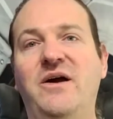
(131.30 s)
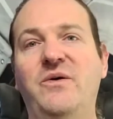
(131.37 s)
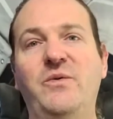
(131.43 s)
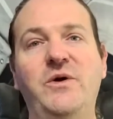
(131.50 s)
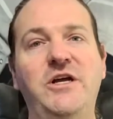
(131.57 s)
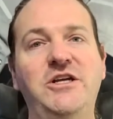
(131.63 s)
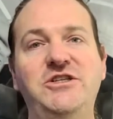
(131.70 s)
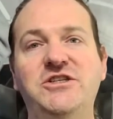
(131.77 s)

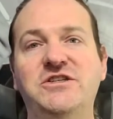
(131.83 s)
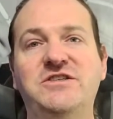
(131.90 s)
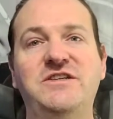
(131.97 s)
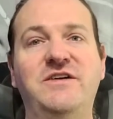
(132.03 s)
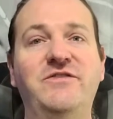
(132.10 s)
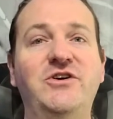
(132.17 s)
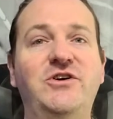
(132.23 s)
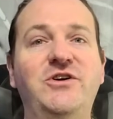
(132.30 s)
we just
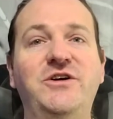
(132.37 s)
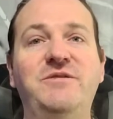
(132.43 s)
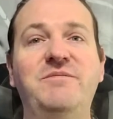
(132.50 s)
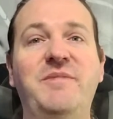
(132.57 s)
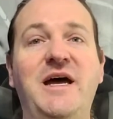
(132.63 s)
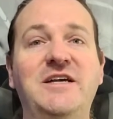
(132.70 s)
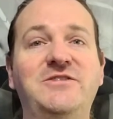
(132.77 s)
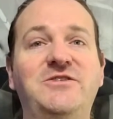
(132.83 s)
never could
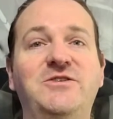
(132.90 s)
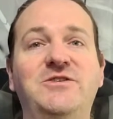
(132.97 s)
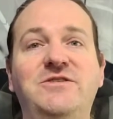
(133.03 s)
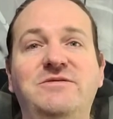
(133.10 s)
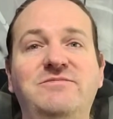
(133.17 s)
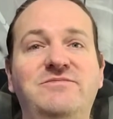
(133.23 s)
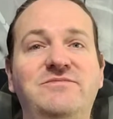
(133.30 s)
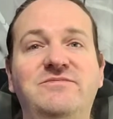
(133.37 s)
master
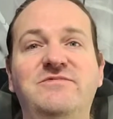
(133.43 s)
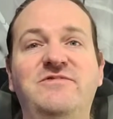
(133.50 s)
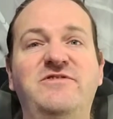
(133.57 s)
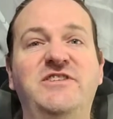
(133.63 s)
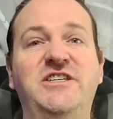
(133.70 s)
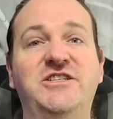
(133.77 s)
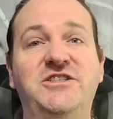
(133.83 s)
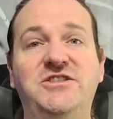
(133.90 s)

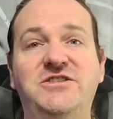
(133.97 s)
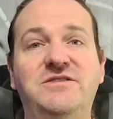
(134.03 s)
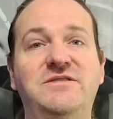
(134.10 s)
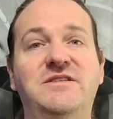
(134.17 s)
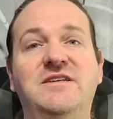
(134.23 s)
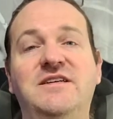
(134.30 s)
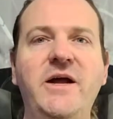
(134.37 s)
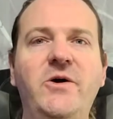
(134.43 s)
fish.
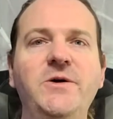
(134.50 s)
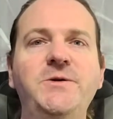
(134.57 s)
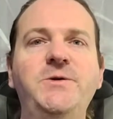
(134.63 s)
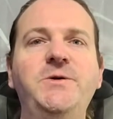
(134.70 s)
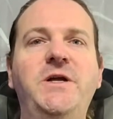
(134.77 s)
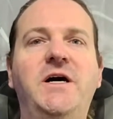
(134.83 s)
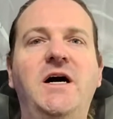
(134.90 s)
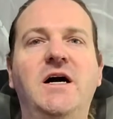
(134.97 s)
Now our
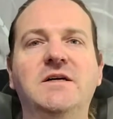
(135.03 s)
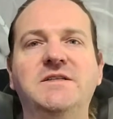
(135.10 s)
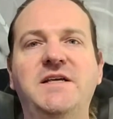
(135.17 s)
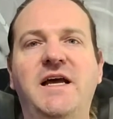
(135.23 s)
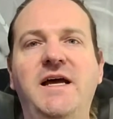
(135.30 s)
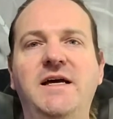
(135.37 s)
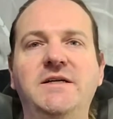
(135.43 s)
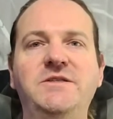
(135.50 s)
2 dogs
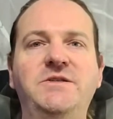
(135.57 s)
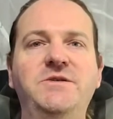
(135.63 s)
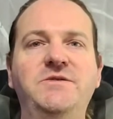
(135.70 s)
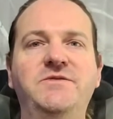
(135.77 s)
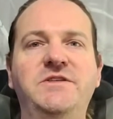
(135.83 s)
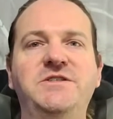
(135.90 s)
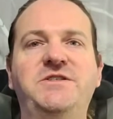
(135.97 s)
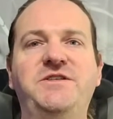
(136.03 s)
had to
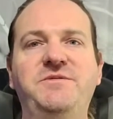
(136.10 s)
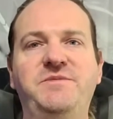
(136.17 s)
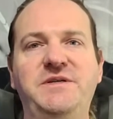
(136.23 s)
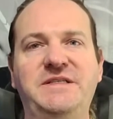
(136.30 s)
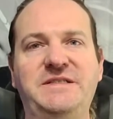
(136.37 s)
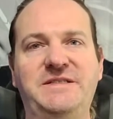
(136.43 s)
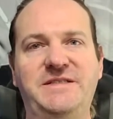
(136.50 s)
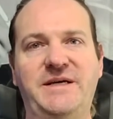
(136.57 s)
eventually be
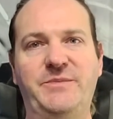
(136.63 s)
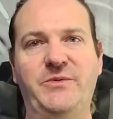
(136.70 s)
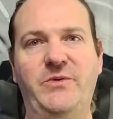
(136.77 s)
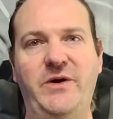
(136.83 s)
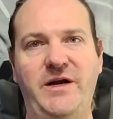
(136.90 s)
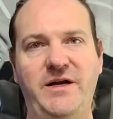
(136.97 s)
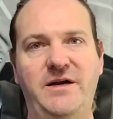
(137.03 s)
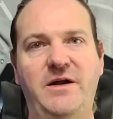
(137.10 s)

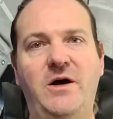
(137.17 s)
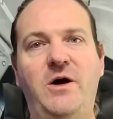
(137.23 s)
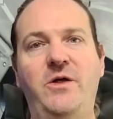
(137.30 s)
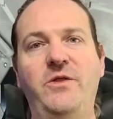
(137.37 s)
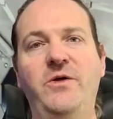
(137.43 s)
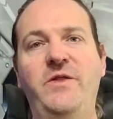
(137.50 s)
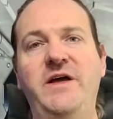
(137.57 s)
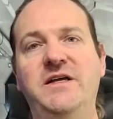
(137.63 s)
separated.
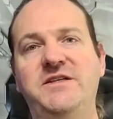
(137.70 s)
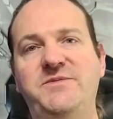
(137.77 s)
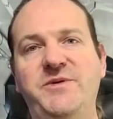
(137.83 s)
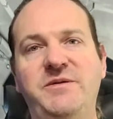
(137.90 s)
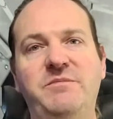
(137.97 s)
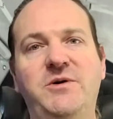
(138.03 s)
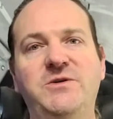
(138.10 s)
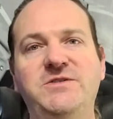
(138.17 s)
Although they had
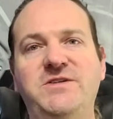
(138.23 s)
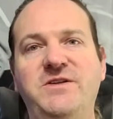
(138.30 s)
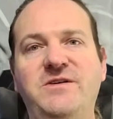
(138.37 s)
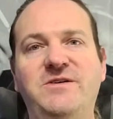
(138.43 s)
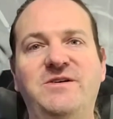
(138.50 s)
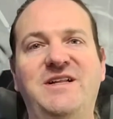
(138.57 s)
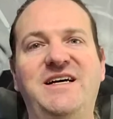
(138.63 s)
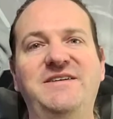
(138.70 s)
spent most of
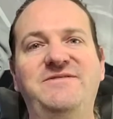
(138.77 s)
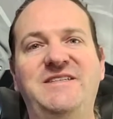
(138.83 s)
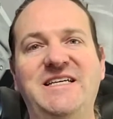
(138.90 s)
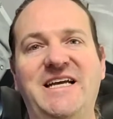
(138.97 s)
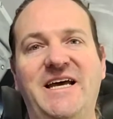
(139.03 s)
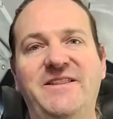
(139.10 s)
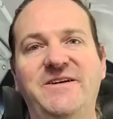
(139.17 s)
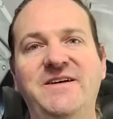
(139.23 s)
their life
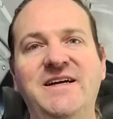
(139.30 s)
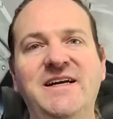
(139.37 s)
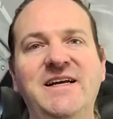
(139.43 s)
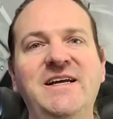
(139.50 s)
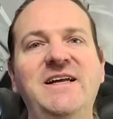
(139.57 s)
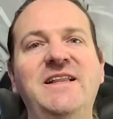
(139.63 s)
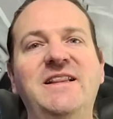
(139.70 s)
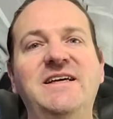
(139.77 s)
together,
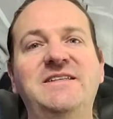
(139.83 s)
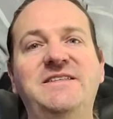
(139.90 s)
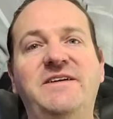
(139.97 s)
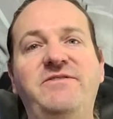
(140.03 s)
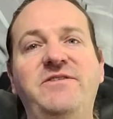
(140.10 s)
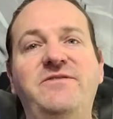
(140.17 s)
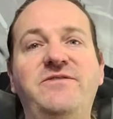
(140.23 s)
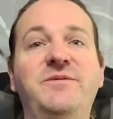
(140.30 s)
they
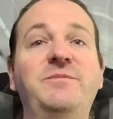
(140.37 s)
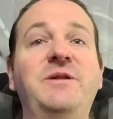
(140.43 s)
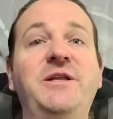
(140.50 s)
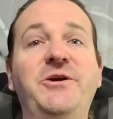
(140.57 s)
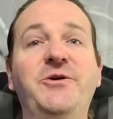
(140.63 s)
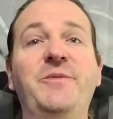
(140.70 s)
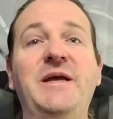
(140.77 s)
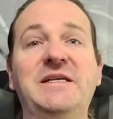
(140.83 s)
suffered from
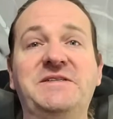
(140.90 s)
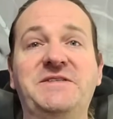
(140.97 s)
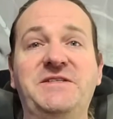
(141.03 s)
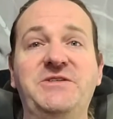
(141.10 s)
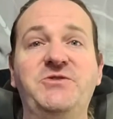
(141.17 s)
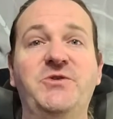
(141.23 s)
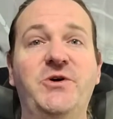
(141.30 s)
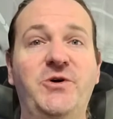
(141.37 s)
littermate
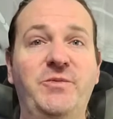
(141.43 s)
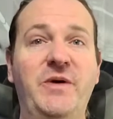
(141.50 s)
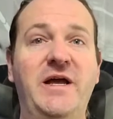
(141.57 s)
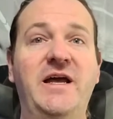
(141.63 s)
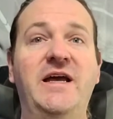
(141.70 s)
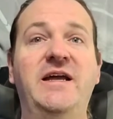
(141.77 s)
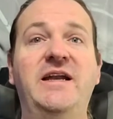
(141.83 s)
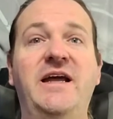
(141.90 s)
syndrome,
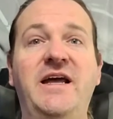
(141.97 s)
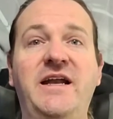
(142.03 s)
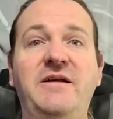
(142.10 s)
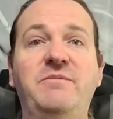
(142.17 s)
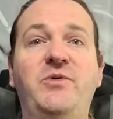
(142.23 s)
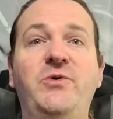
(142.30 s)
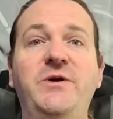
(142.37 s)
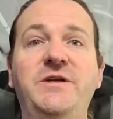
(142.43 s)
and at a
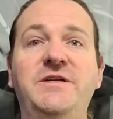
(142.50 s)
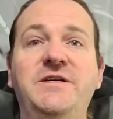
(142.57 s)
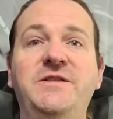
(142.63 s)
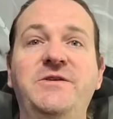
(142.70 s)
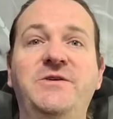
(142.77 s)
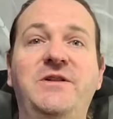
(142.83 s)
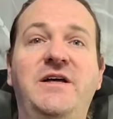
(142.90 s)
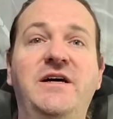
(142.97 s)
point in
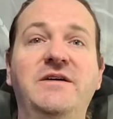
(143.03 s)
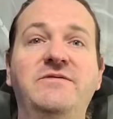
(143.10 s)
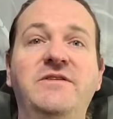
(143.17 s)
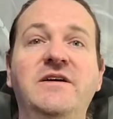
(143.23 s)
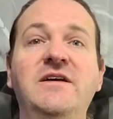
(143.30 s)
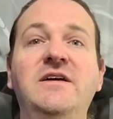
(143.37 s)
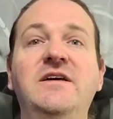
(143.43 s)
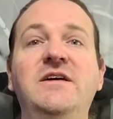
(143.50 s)
their life
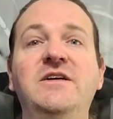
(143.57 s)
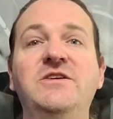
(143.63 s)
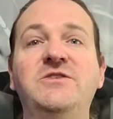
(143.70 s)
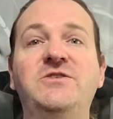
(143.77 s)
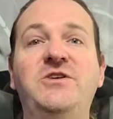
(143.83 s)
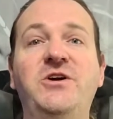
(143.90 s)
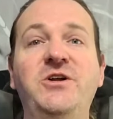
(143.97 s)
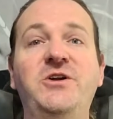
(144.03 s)

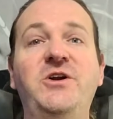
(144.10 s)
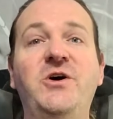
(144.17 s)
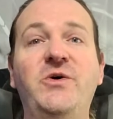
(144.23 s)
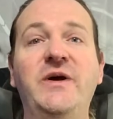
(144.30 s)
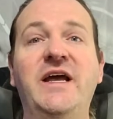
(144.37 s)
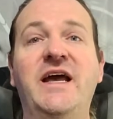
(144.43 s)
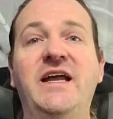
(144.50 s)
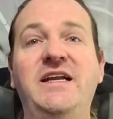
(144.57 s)
started
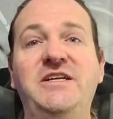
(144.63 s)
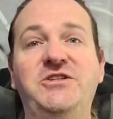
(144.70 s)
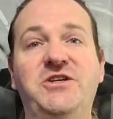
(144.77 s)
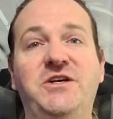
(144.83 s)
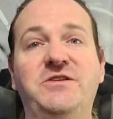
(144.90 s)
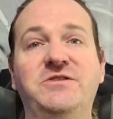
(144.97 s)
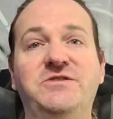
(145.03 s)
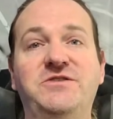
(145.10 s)
going at each
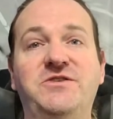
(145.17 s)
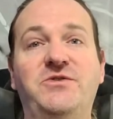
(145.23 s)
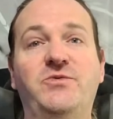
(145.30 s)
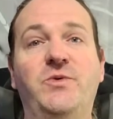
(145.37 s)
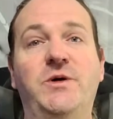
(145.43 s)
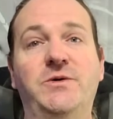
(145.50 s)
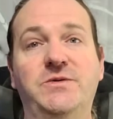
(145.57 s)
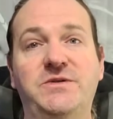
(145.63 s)
other's
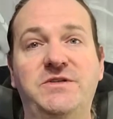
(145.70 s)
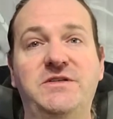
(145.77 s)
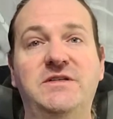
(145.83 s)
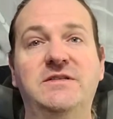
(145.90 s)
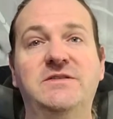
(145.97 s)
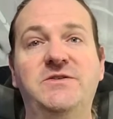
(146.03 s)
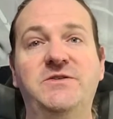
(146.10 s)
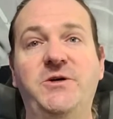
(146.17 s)
throats.
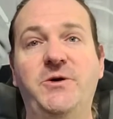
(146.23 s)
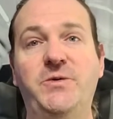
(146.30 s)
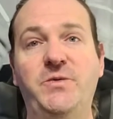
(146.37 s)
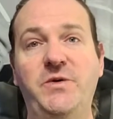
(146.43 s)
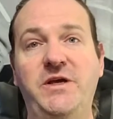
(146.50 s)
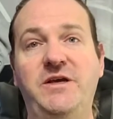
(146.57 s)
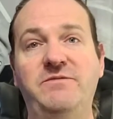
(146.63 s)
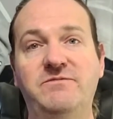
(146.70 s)
So
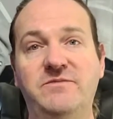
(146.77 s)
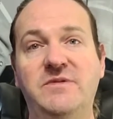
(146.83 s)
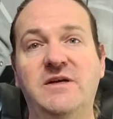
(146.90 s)
we